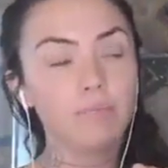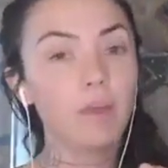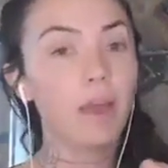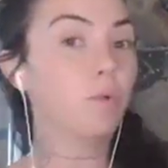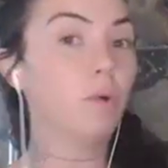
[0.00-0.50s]

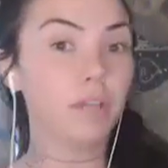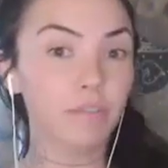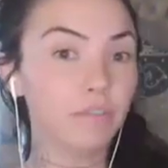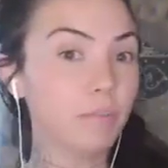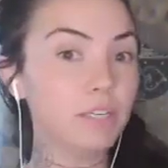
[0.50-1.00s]
high quality
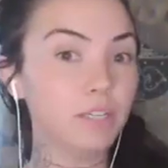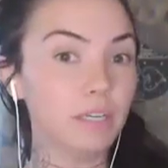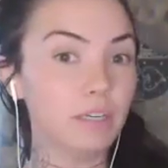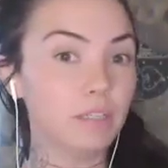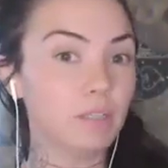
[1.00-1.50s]

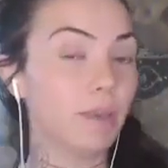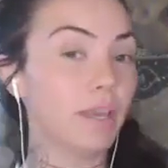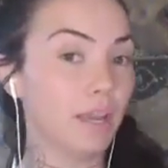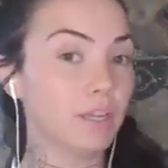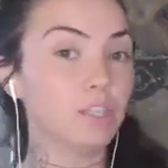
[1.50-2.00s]
information so I
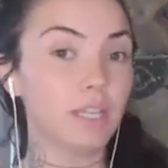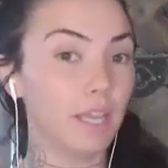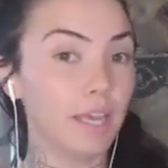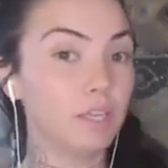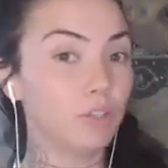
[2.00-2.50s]
can actually
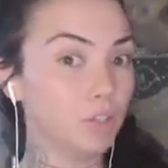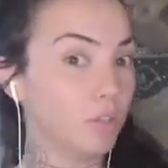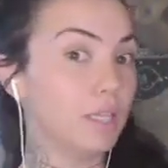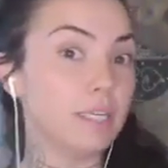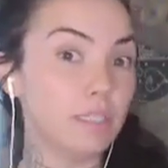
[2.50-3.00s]
like
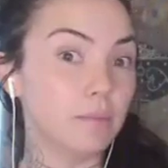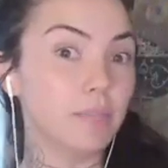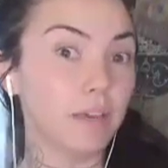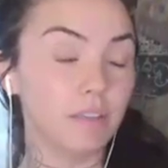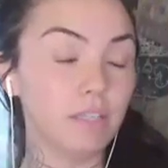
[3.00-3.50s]
truly deep
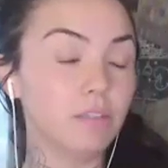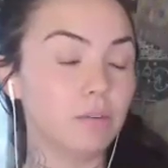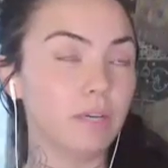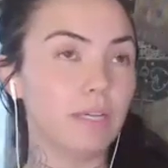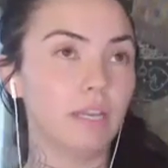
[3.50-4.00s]
dive
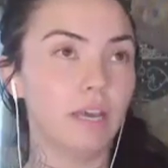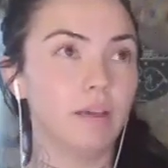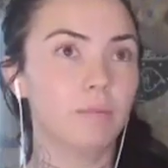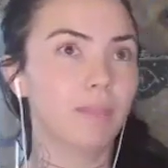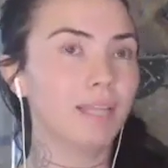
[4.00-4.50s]
into it.
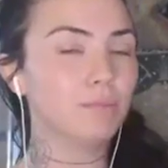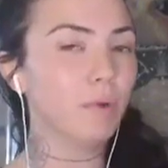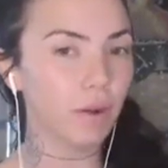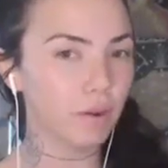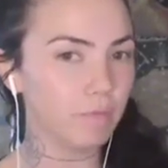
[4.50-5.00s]
That's
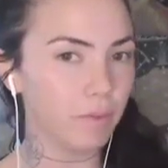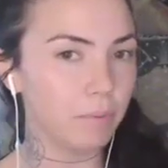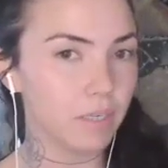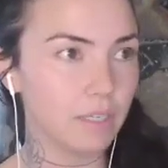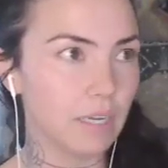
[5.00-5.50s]
part of my
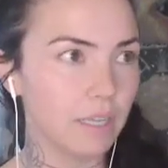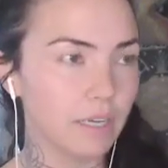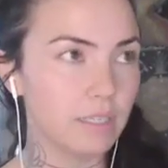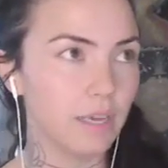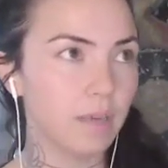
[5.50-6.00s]

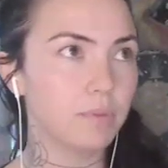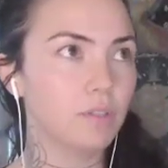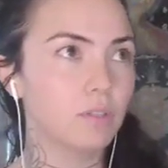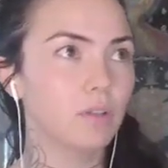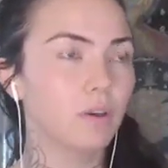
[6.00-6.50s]
personality type.
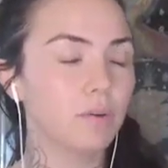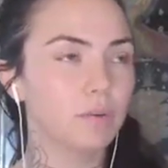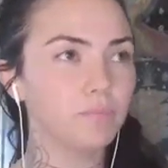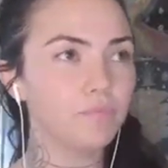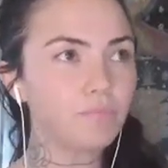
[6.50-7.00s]

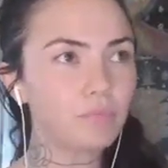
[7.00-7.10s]
So